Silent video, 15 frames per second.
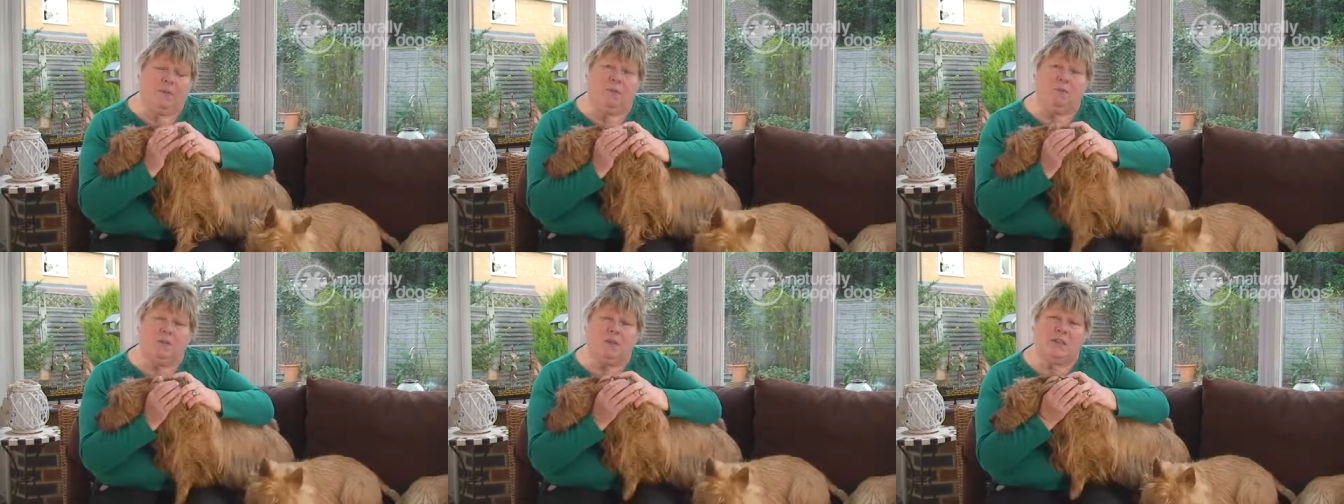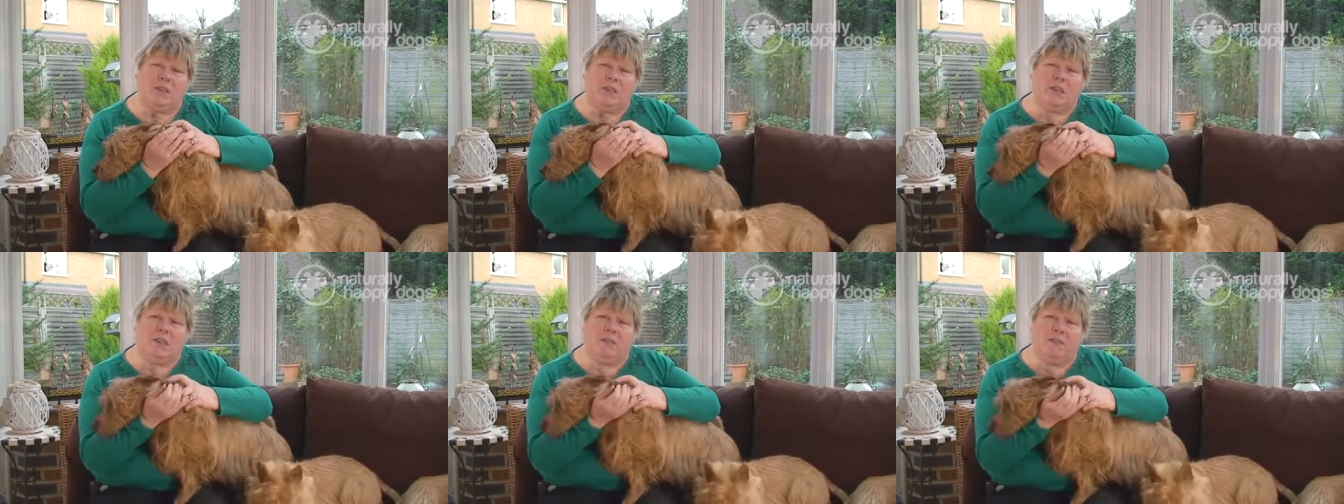because they
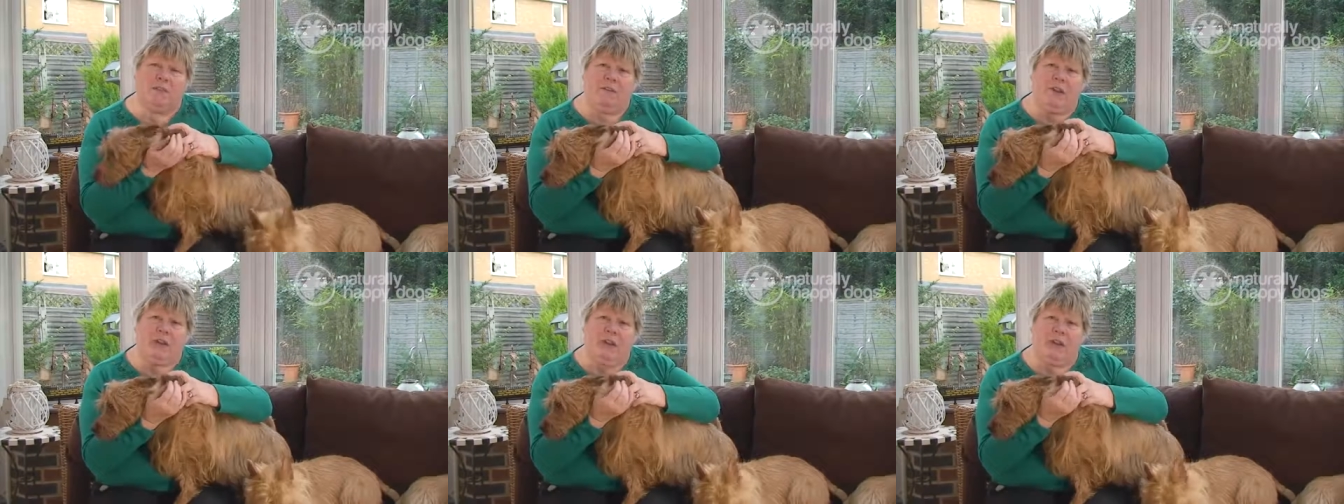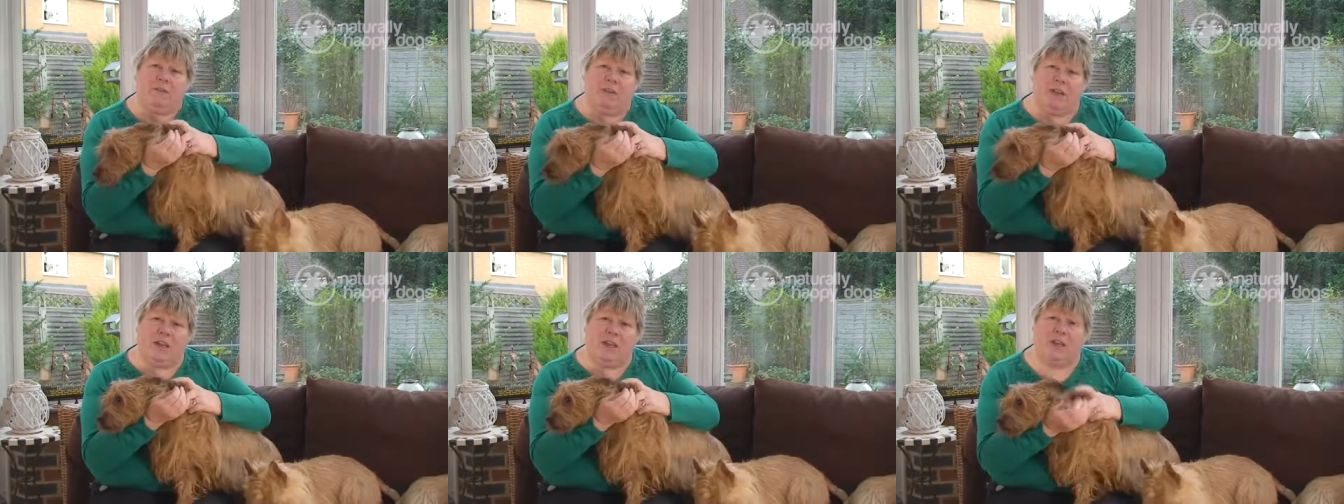can get very
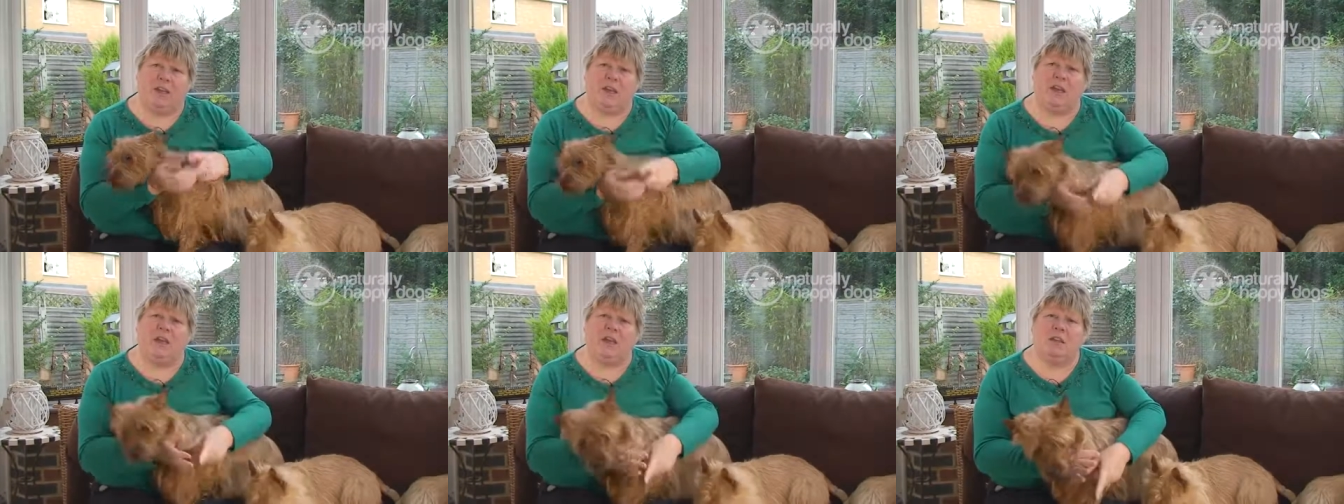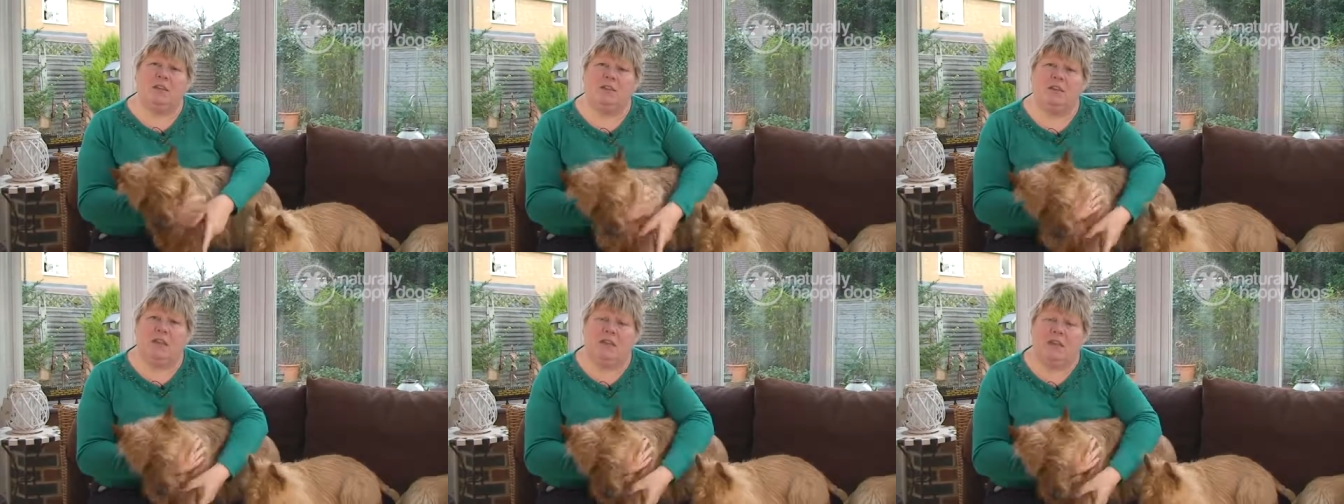hairy here.
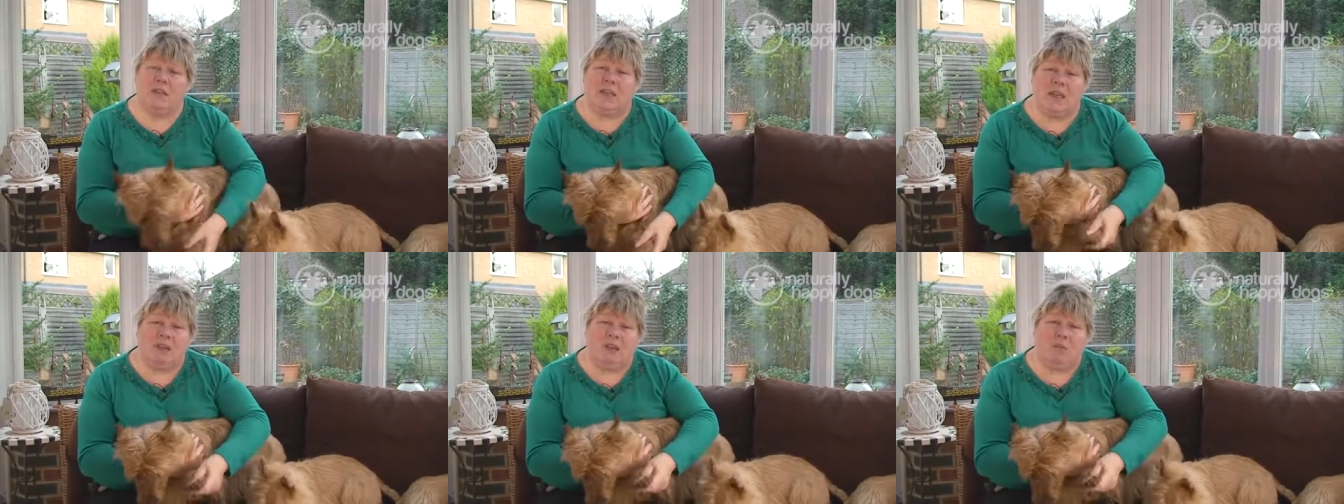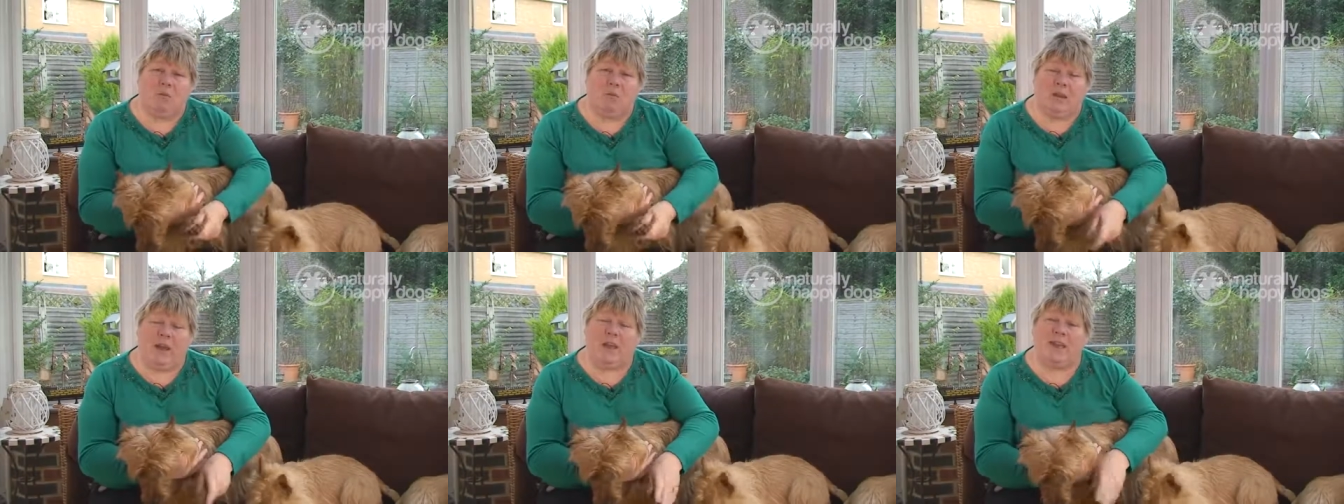So you need to get
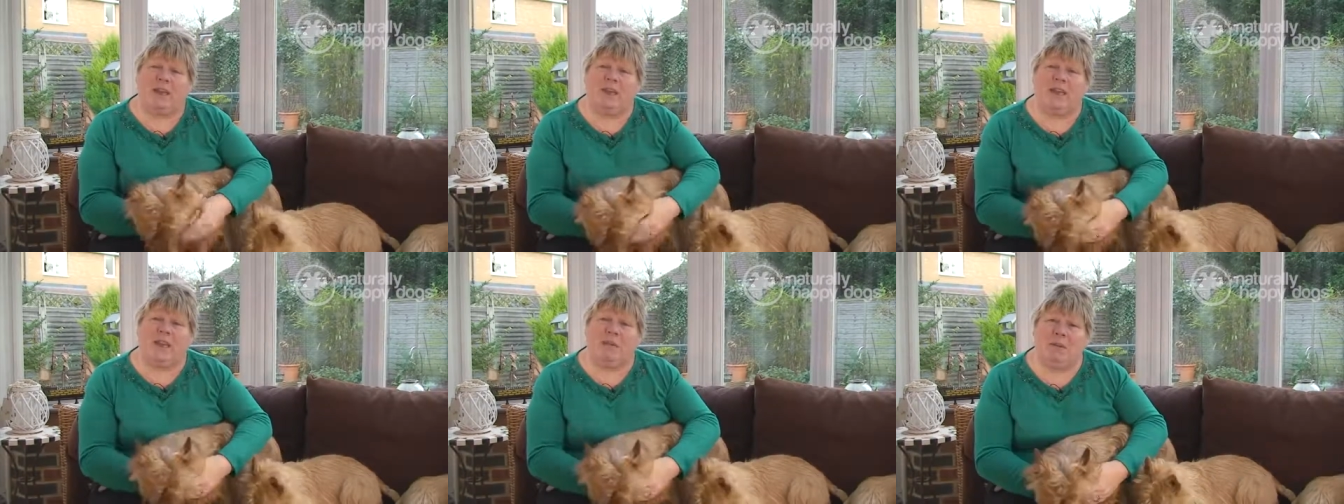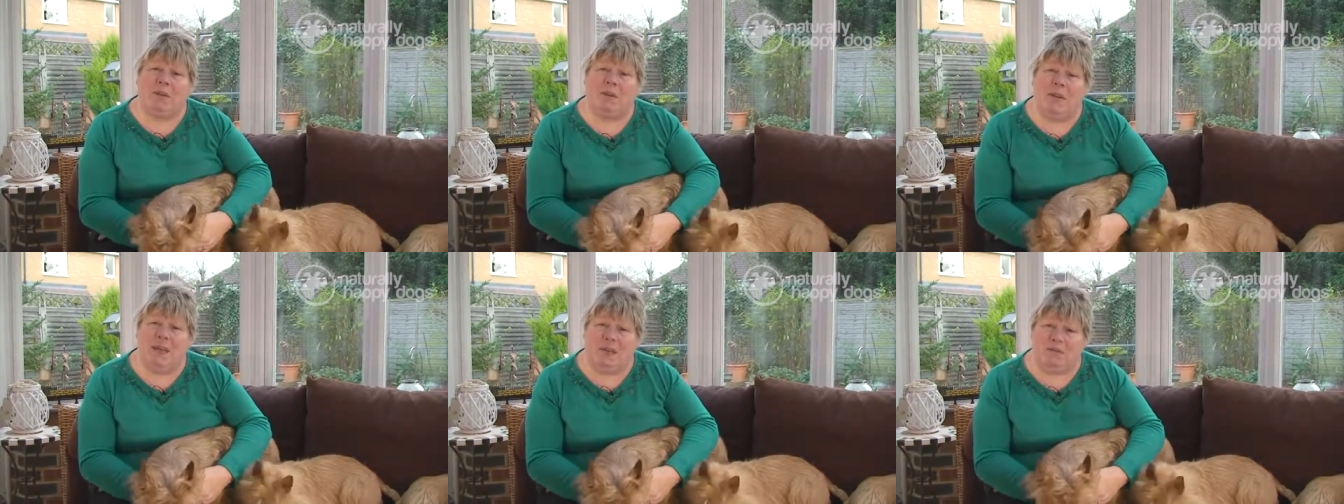all that, and keep their
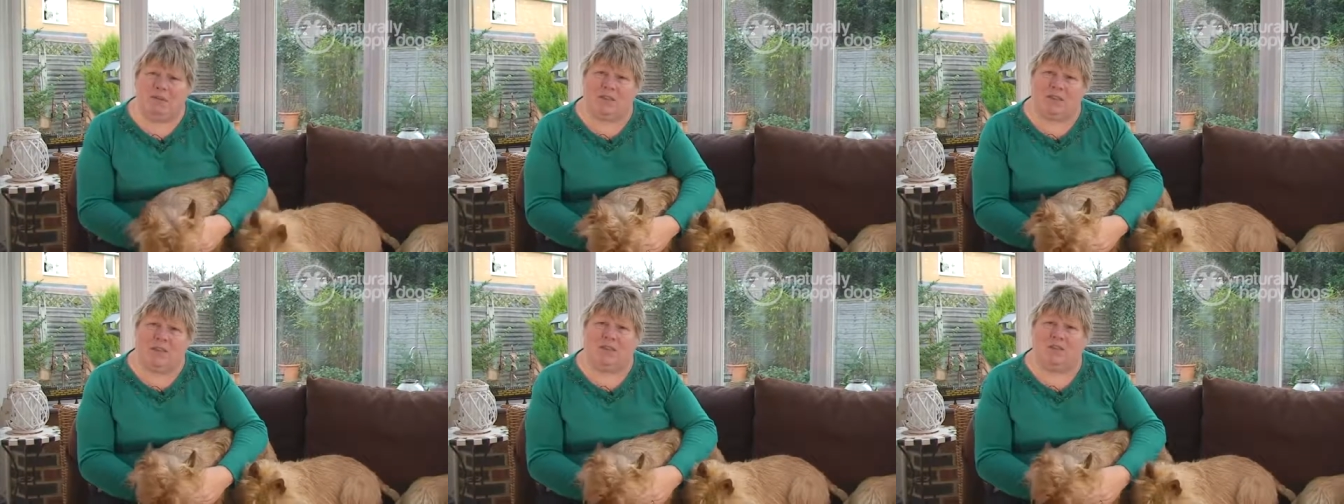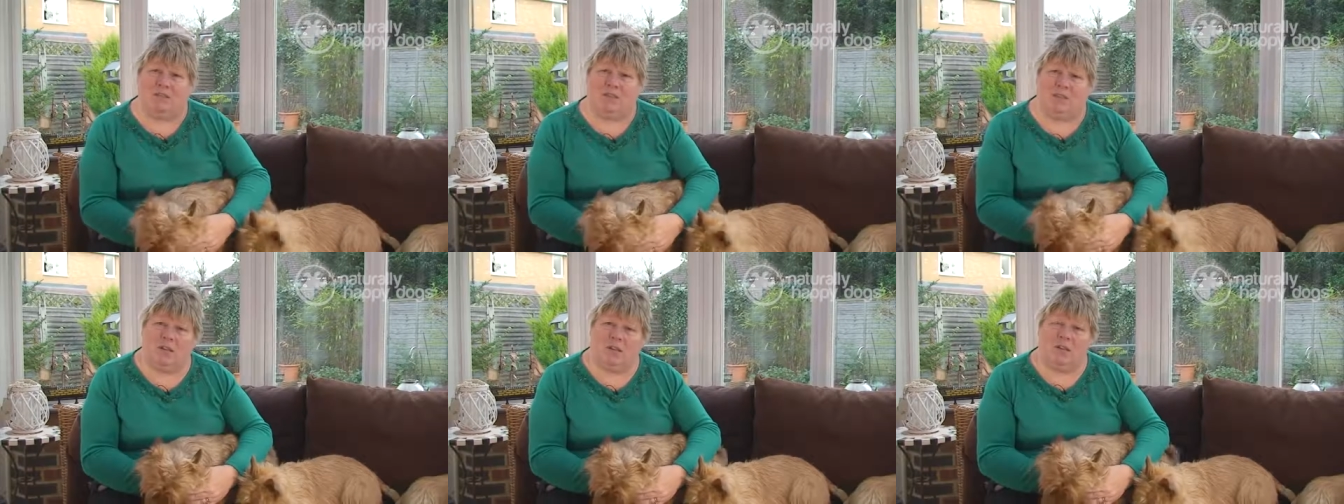nails down,